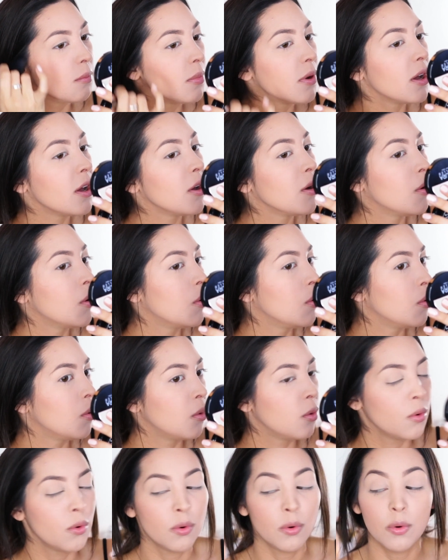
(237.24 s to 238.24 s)
but
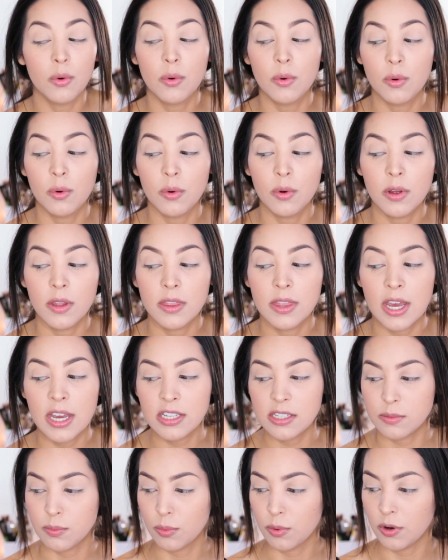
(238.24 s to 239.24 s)
oh,
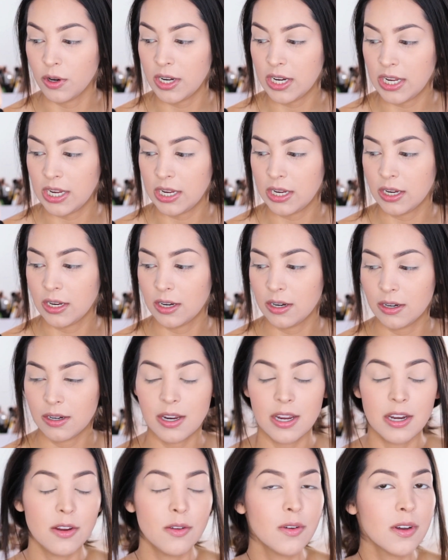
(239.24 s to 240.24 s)
that's pretty. Can